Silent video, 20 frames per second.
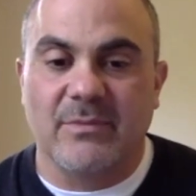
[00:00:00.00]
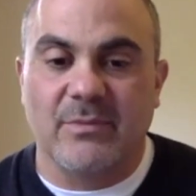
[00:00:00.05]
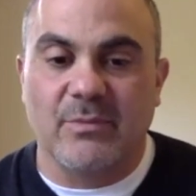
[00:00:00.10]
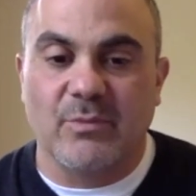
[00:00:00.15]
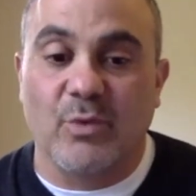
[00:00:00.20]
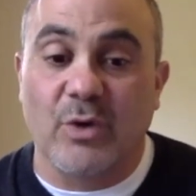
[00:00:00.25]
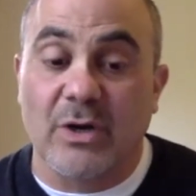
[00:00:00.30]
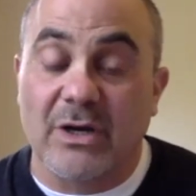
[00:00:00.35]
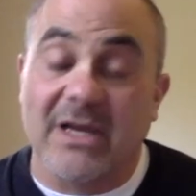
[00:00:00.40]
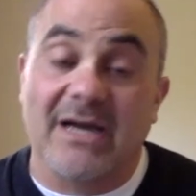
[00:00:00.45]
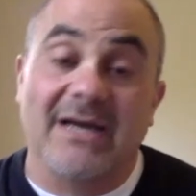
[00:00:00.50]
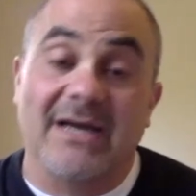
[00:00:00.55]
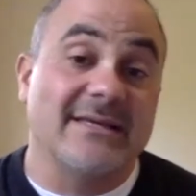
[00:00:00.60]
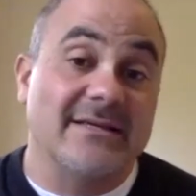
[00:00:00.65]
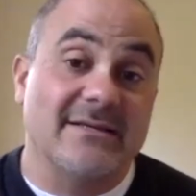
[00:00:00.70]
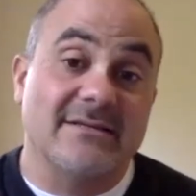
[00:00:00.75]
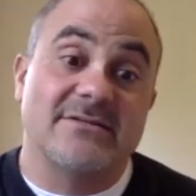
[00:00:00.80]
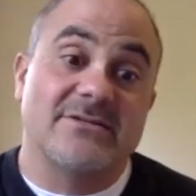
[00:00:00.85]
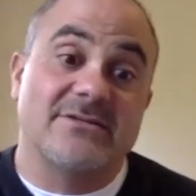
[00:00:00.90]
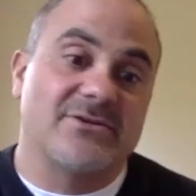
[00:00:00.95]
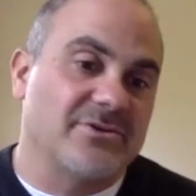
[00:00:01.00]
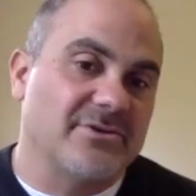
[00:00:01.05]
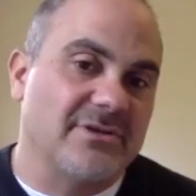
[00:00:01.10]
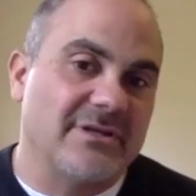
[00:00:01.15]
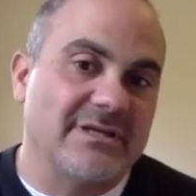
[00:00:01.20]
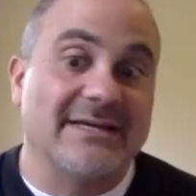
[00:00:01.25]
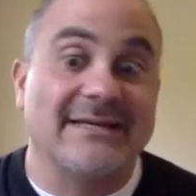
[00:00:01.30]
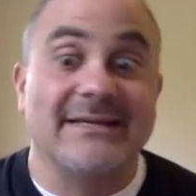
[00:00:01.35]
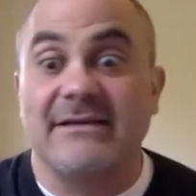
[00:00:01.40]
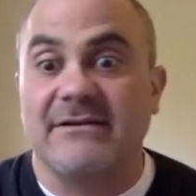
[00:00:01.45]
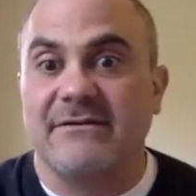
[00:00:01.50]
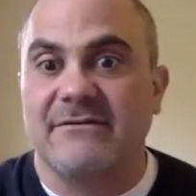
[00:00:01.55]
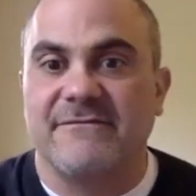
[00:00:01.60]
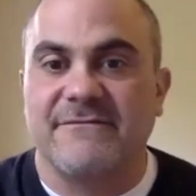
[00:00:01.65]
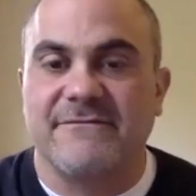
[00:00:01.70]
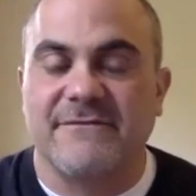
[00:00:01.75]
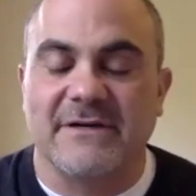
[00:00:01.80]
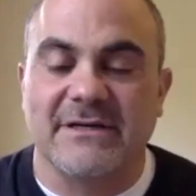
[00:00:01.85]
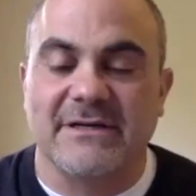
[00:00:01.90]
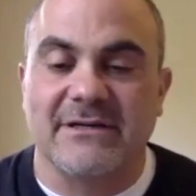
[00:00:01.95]
what got you into the idea of,
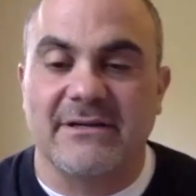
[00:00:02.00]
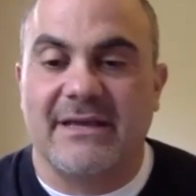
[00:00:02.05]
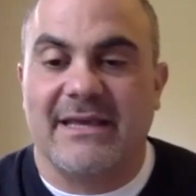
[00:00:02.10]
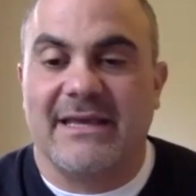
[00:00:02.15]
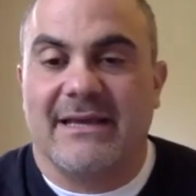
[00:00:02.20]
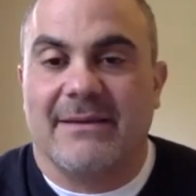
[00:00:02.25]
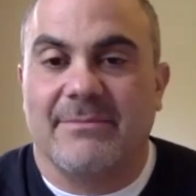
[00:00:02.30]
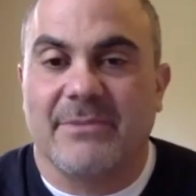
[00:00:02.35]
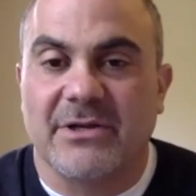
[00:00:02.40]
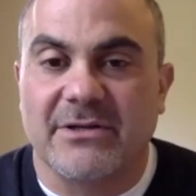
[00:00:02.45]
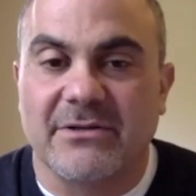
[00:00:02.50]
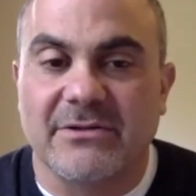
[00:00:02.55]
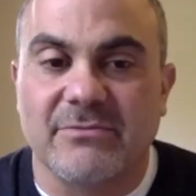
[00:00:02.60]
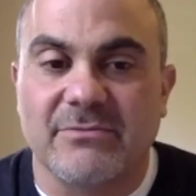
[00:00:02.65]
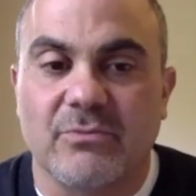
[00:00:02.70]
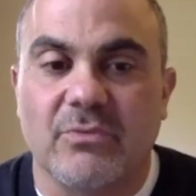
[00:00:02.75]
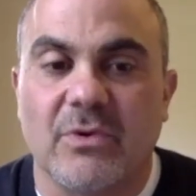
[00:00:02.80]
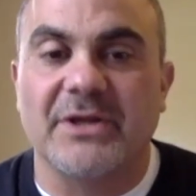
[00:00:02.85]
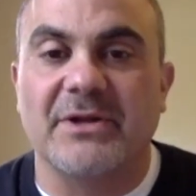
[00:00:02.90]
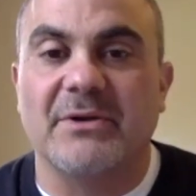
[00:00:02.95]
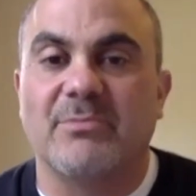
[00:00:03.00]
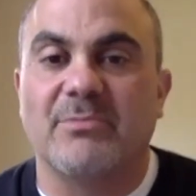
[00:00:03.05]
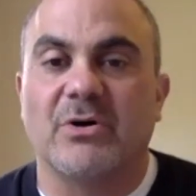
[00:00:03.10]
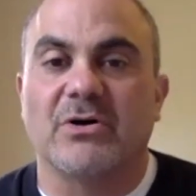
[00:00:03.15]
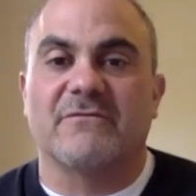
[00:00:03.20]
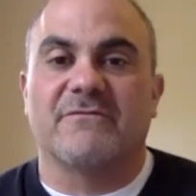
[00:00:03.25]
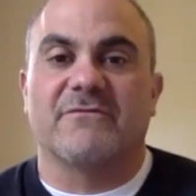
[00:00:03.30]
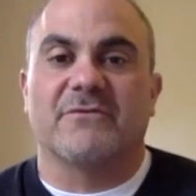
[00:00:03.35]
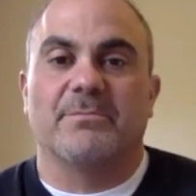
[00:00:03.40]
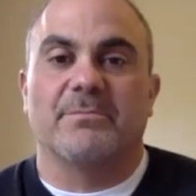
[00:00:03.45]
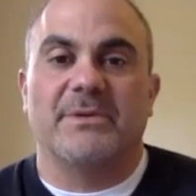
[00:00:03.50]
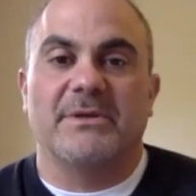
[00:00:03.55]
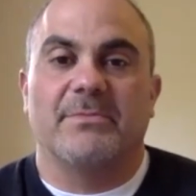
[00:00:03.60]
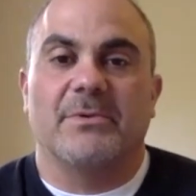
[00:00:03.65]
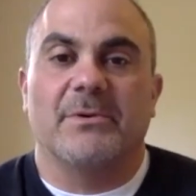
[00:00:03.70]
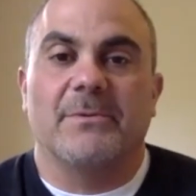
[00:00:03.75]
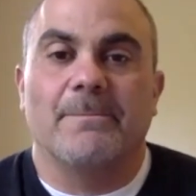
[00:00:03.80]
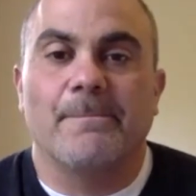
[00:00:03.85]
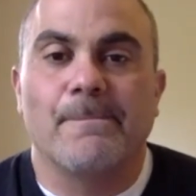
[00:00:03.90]
hey, I'm going to write a book for people?